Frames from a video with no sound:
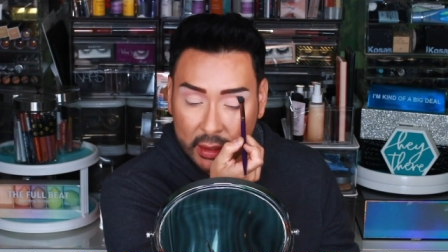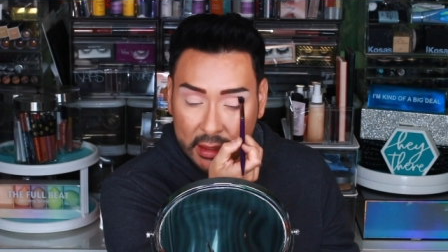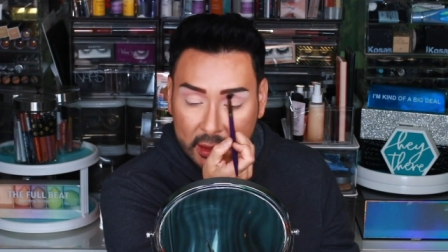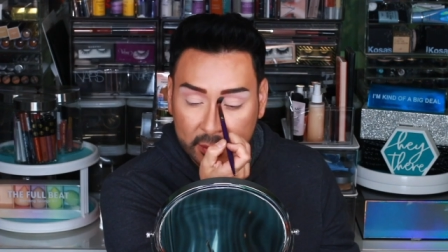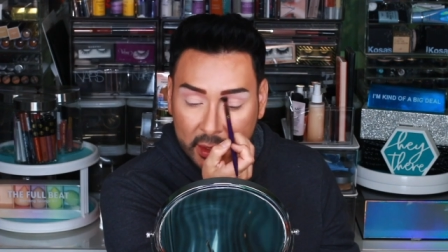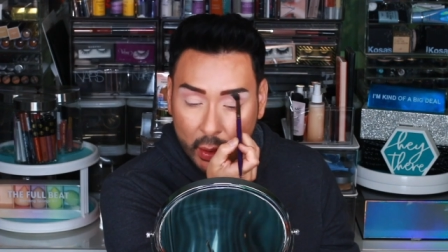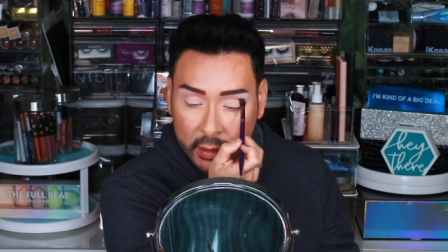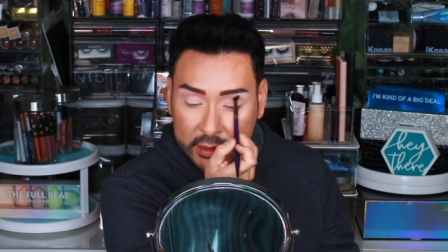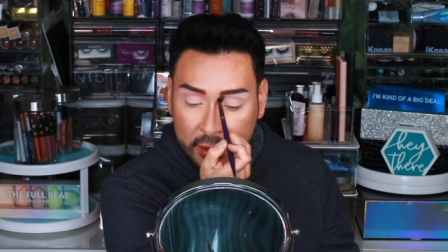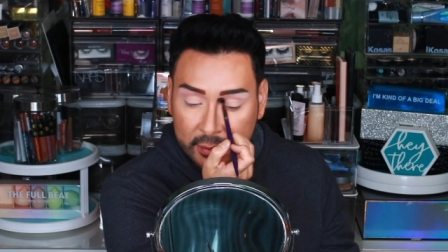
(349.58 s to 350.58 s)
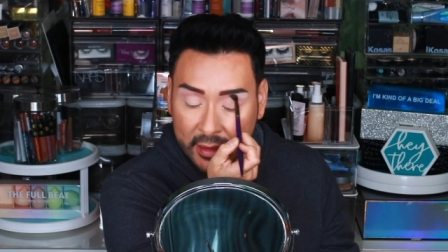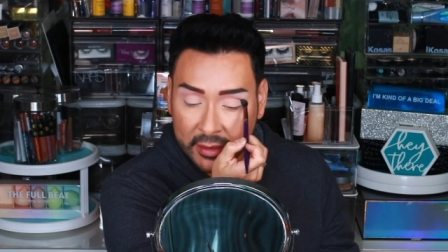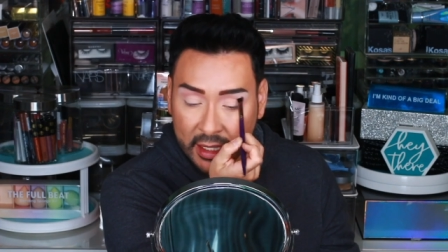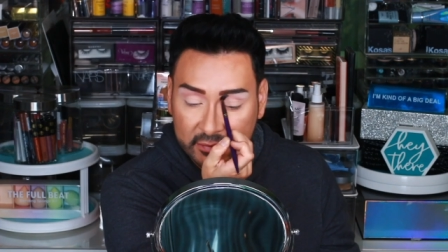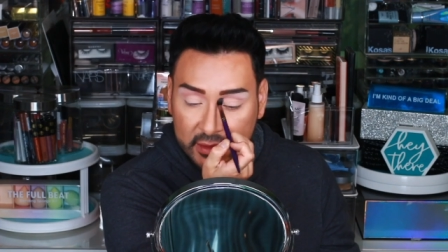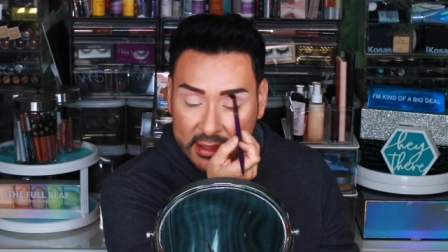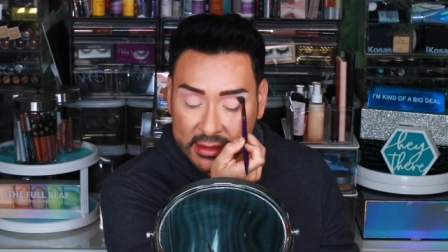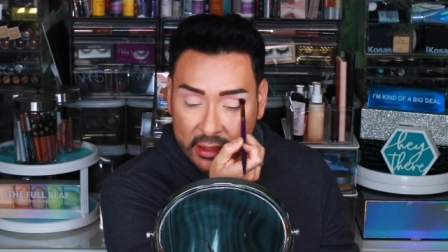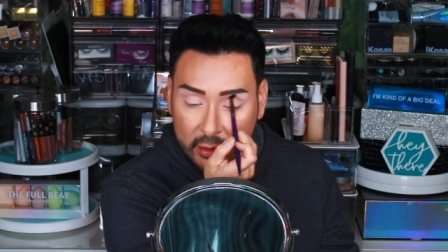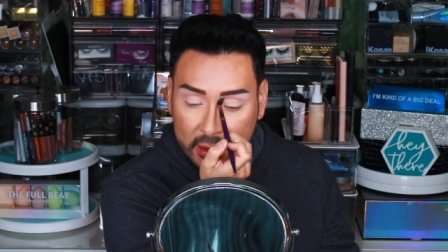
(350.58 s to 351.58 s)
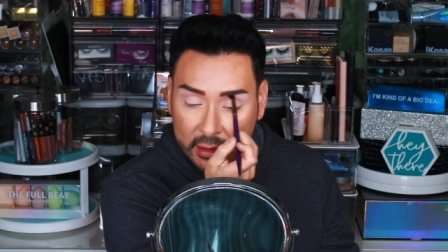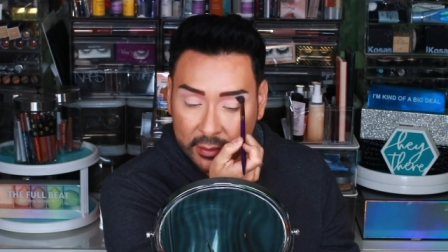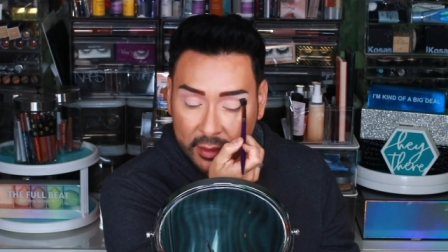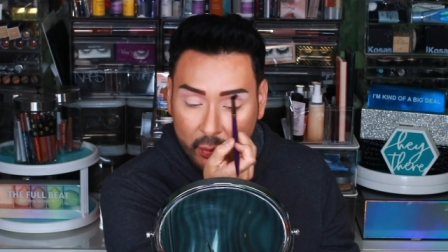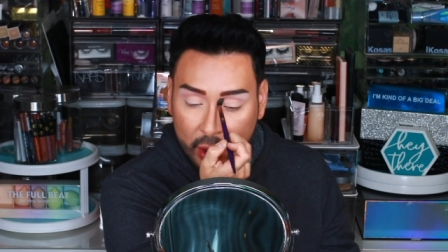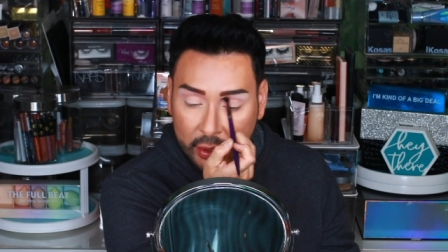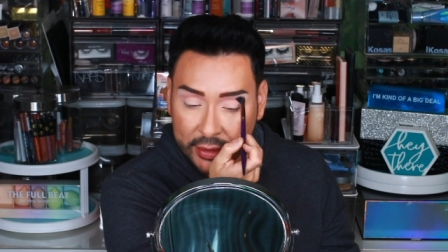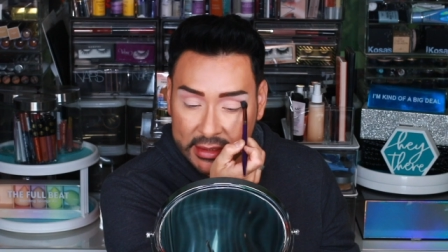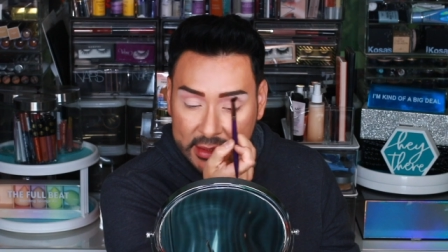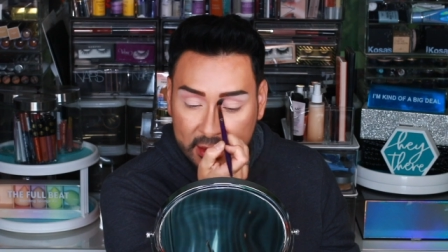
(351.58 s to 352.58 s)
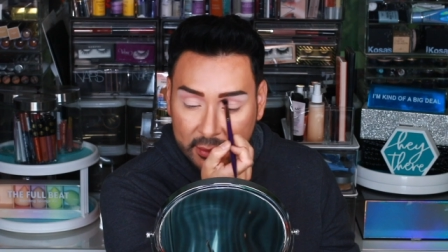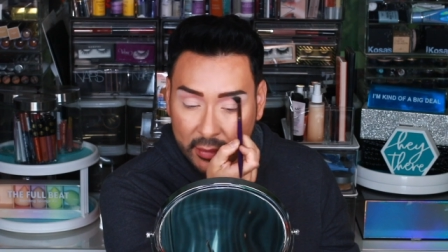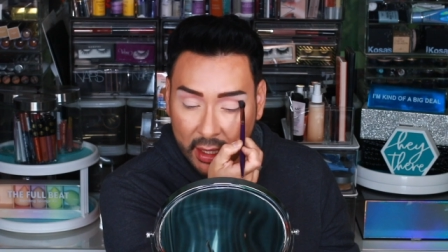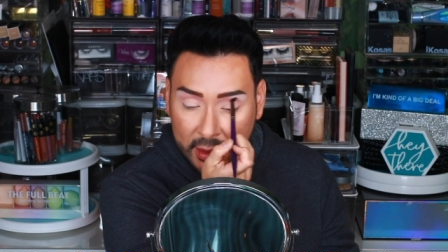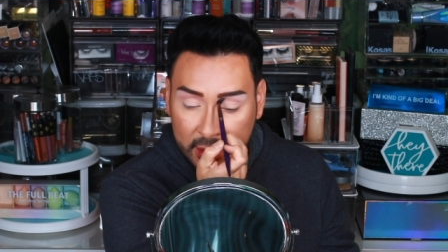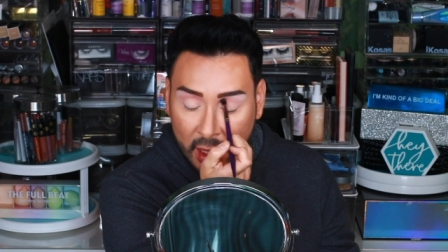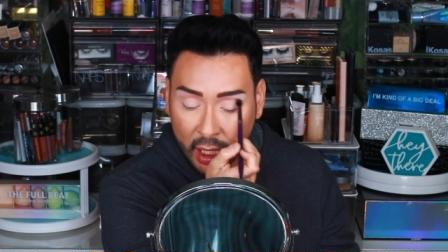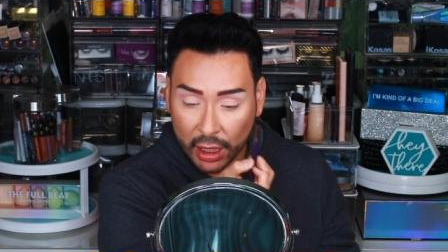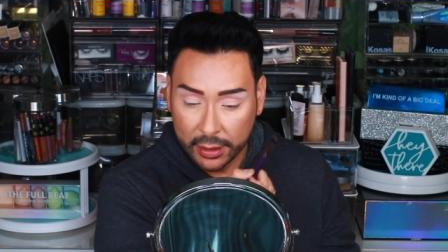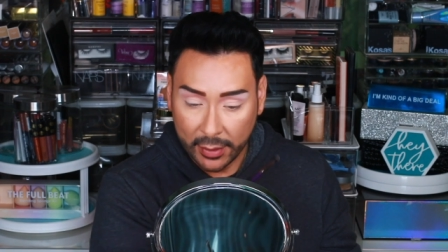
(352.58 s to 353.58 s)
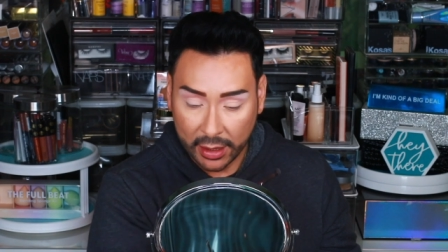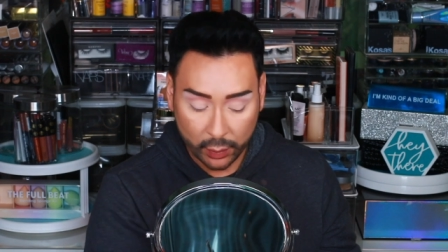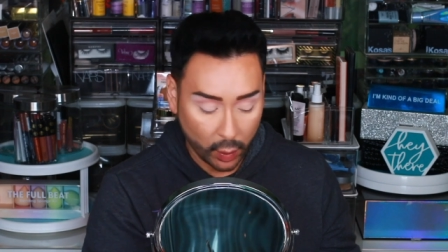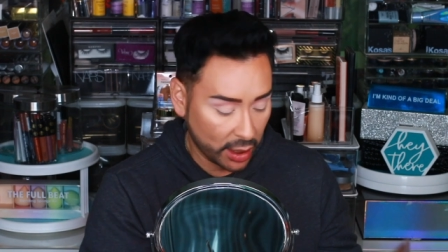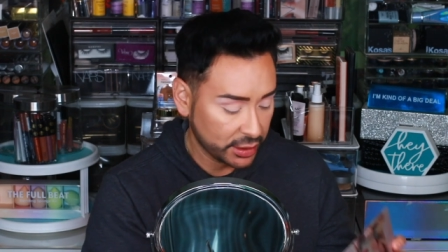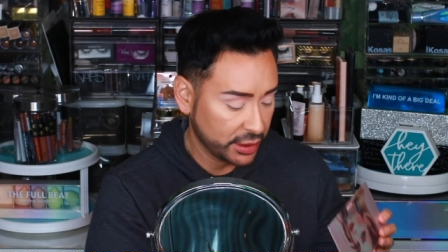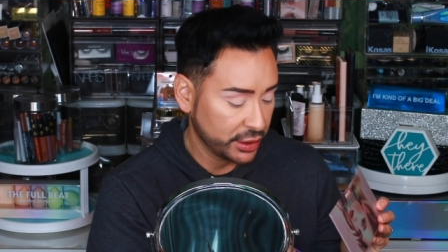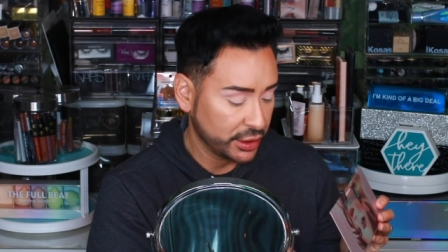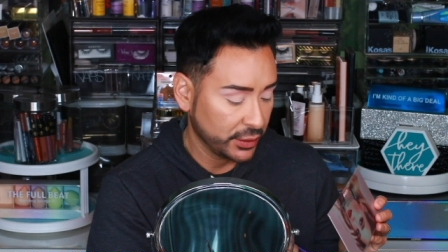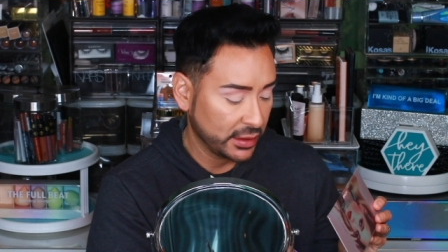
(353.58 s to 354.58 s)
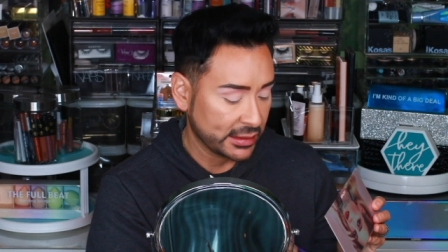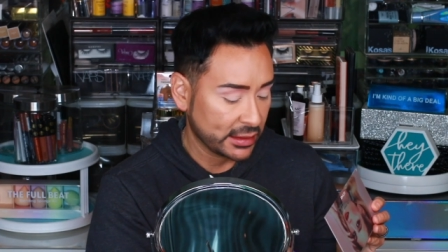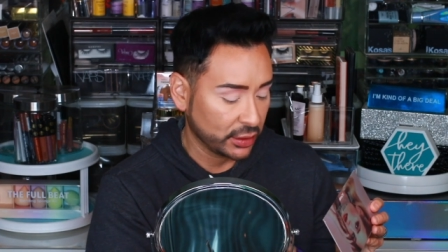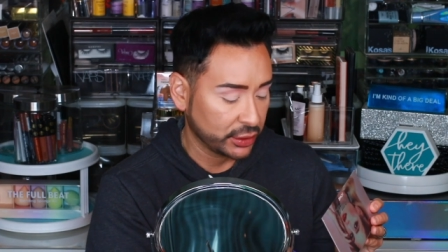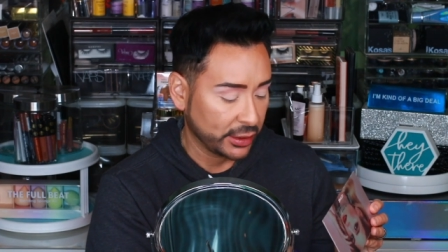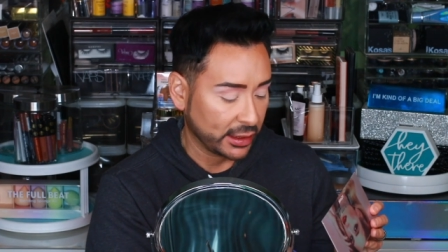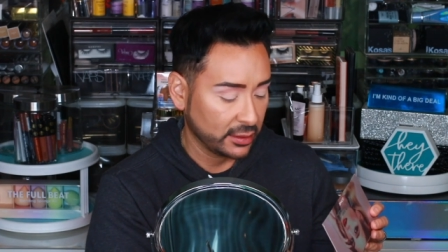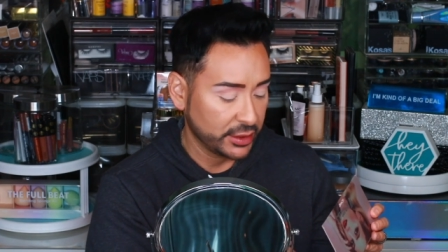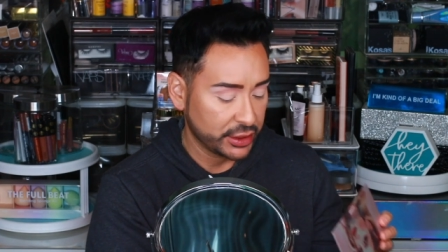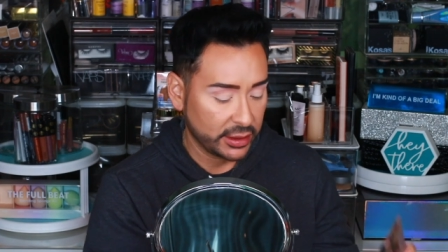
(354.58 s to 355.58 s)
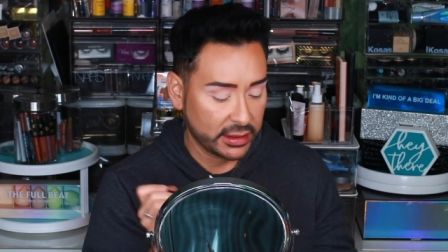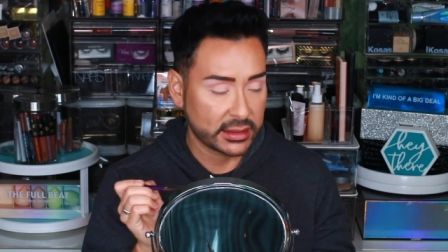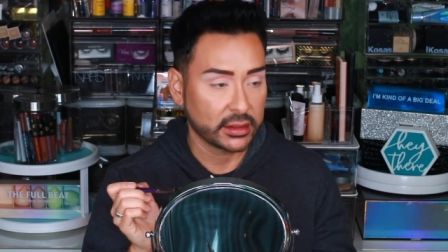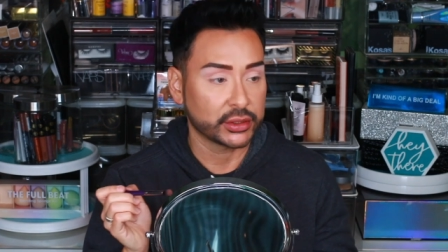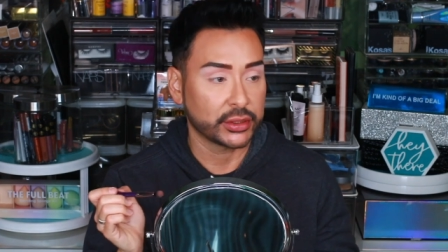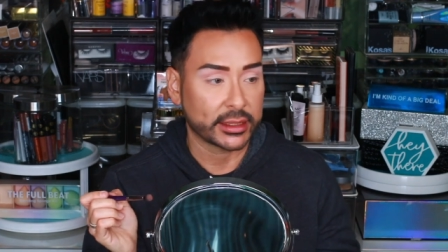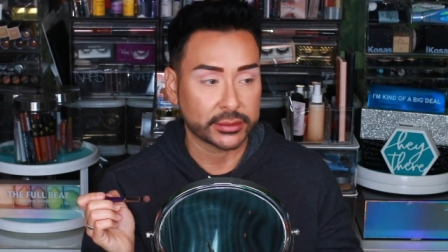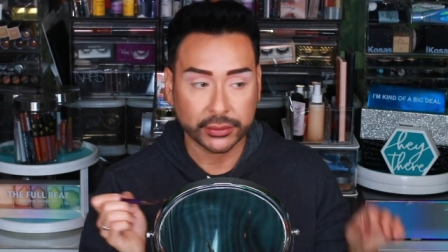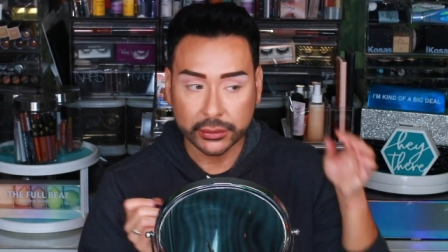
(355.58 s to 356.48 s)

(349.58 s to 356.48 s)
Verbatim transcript: who are a little bit older and maybe have lids that are a little bit more creasy than mine, you might want to do this little trick. Let me show you this little trick.